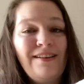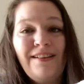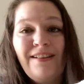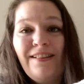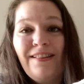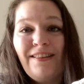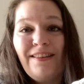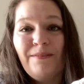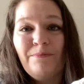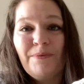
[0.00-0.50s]

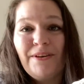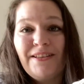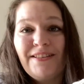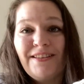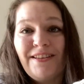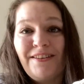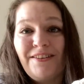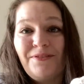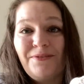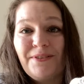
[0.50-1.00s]
let my
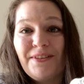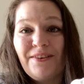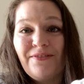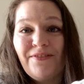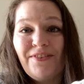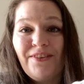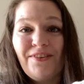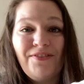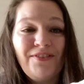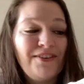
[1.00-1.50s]
son use it
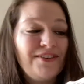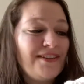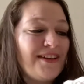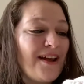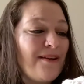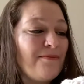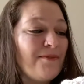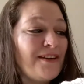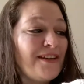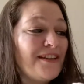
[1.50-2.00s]
for the first
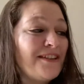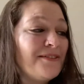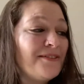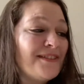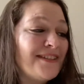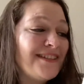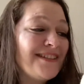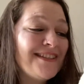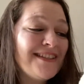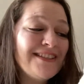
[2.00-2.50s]
time when he
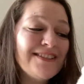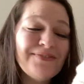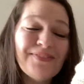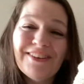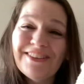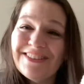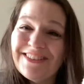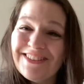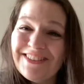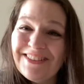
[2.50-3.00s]
loses his
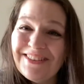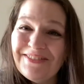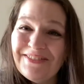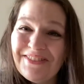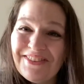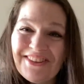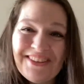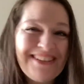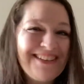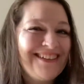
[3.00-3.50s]
first
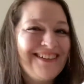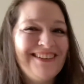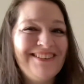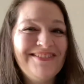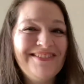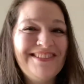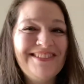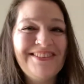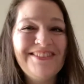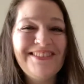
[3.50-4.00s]
tooth.
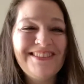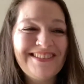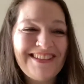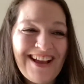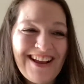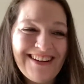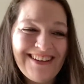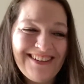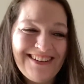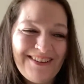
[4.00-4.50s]
I'm so
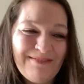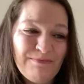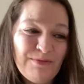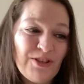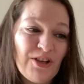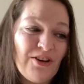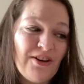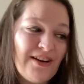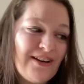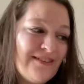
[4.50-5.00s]
excited. I'm
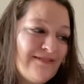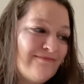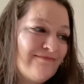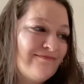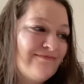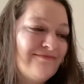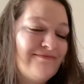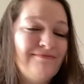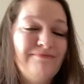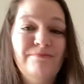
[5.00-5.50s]
sorry.
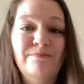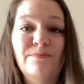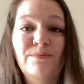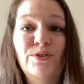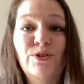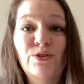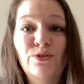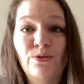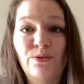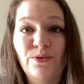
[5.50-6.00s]
I'm
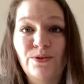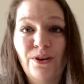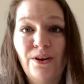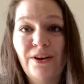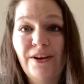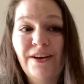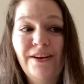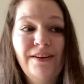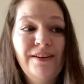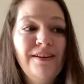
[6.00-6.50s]
so
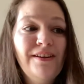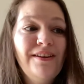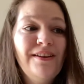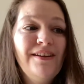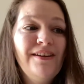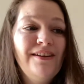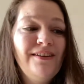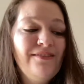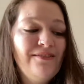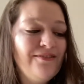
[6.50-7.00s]
sorry.
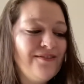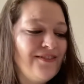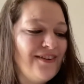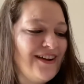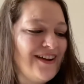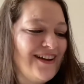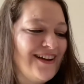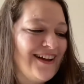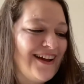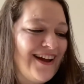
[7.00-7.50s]

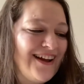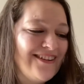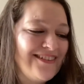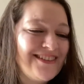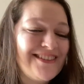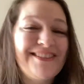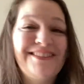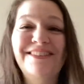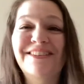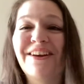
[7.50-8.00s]
I'm
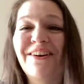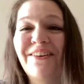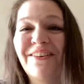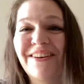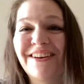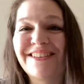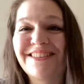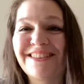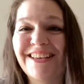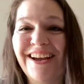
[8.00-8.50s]
so
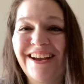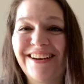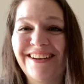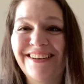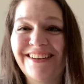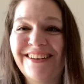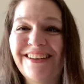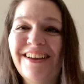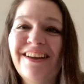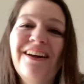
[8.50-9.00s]

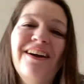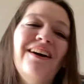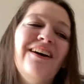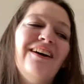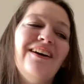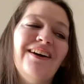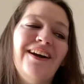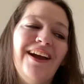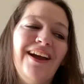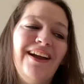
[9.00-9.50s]
excited.
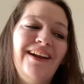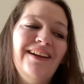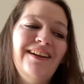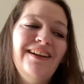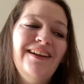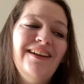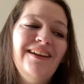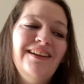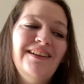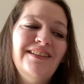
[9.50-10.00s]
Okay.
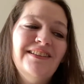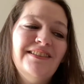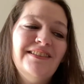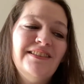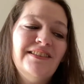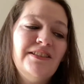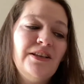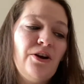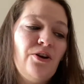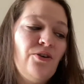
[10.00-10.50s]

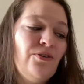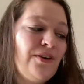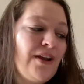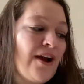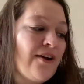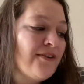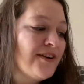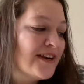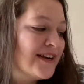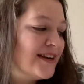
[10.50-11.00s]
So
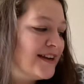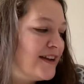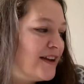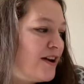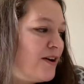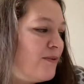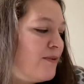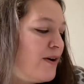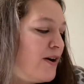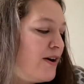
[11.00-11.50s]
now we're going to
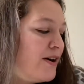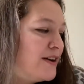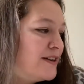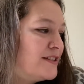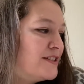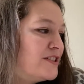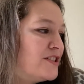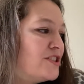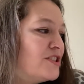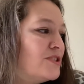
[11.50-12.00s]
go
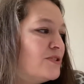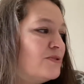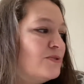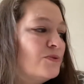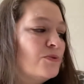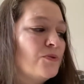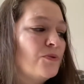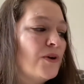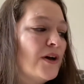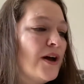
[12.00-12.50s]
on
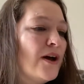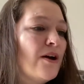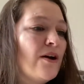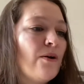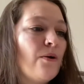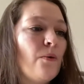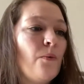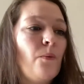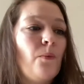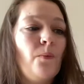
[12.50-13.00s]
to
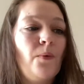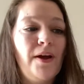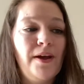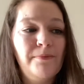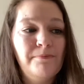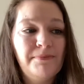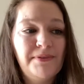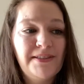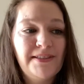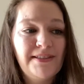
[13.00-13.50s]

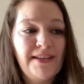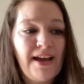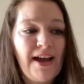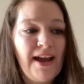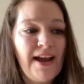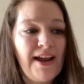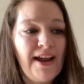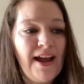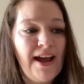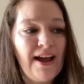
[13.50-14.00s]
whips.
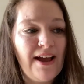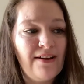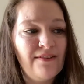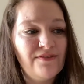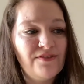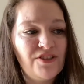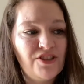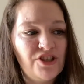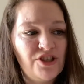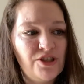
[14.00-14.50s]
I
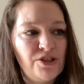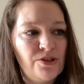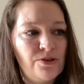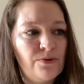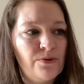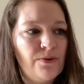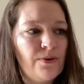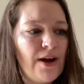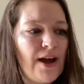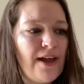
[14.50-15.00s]
have 2,
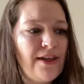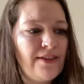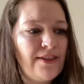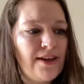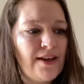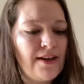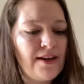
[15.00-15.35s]
I think.